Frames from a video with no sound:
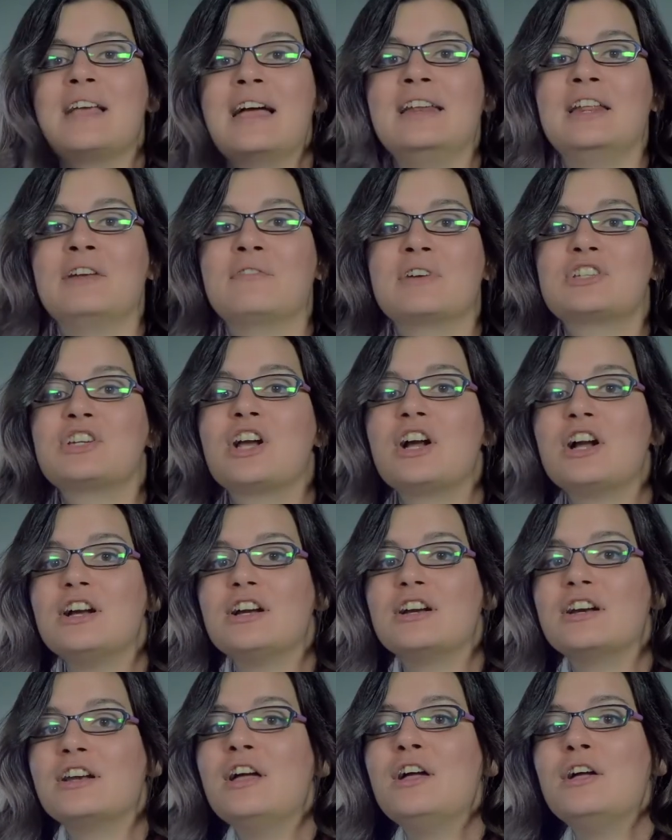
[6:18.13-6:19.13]
And in
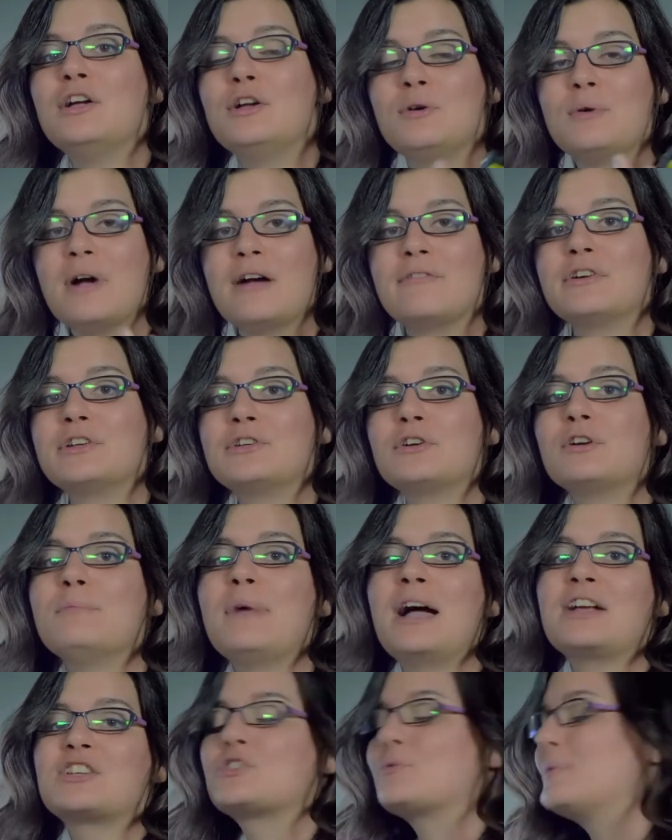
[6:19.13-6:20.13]
return, whoever you're
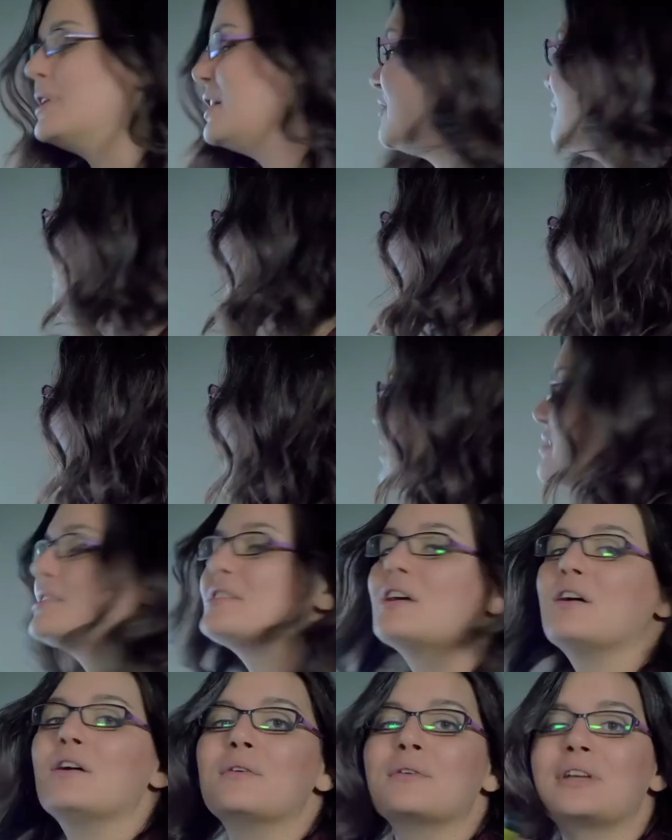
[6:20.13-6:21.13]
matched with will
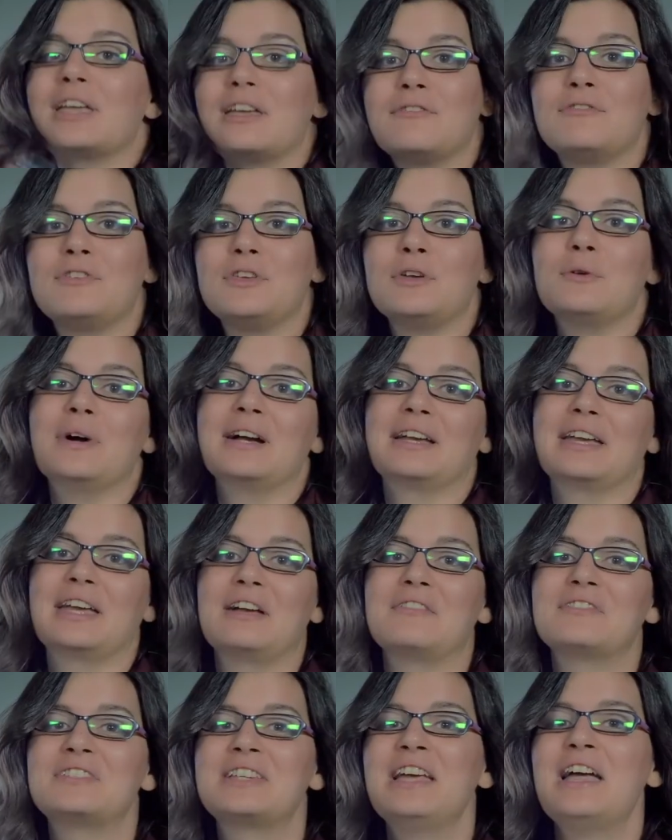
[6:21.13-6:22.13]
also give you a
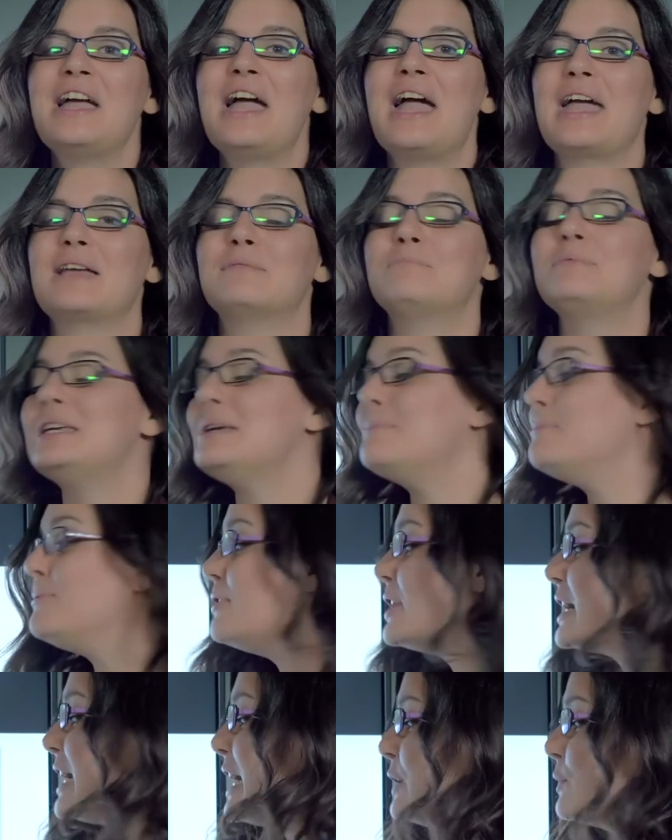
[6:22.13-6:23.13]
gift. And
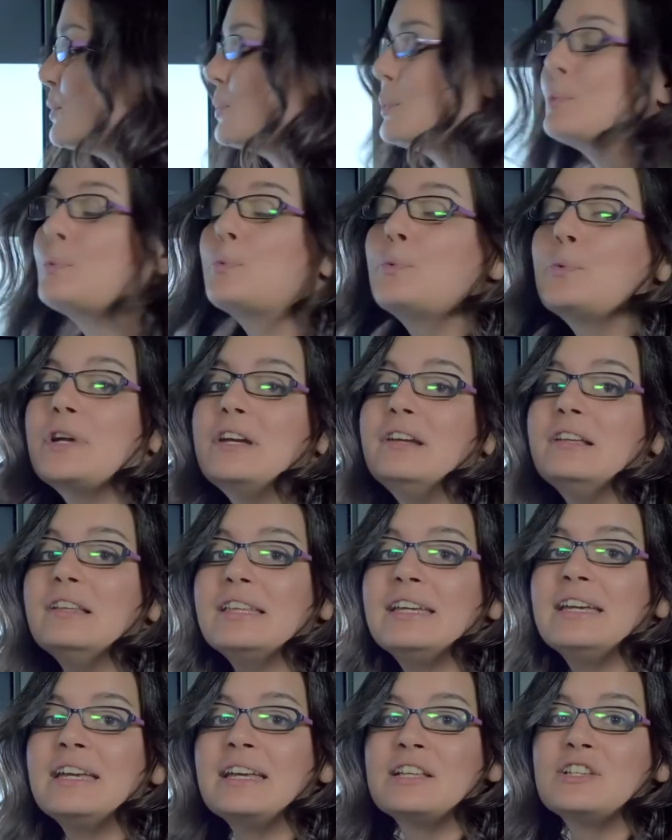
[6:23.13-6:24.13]
people get
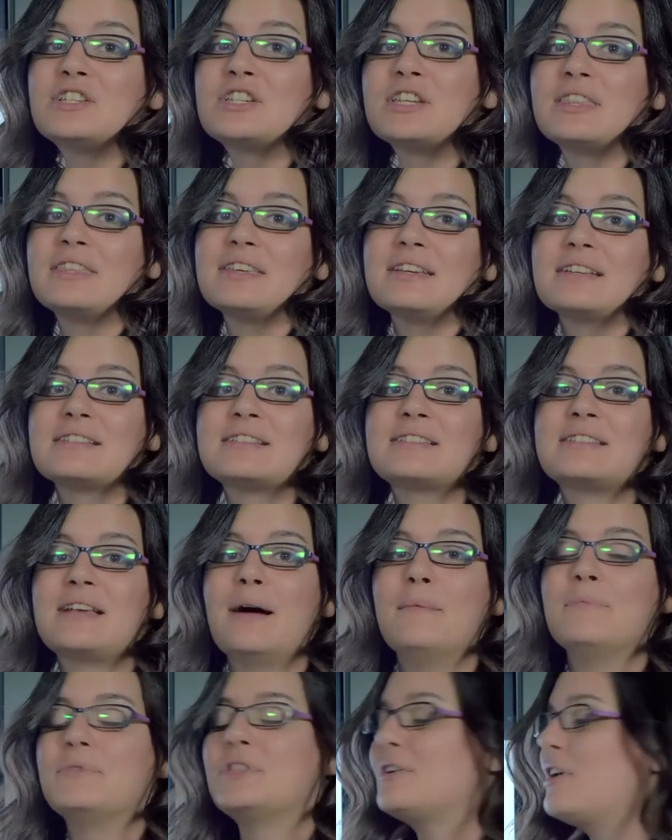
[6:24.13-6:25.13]
really into this.
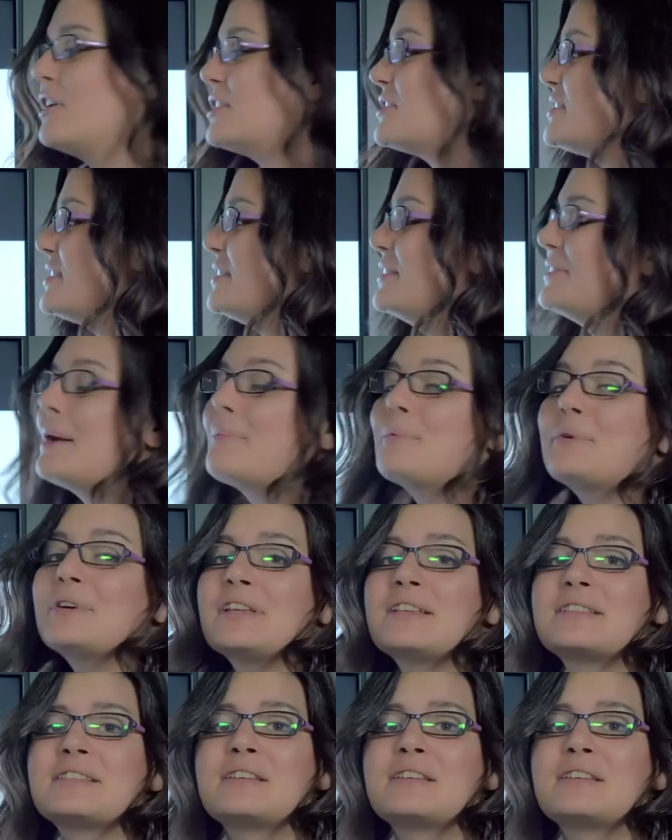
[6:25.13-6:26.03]
There are celebrities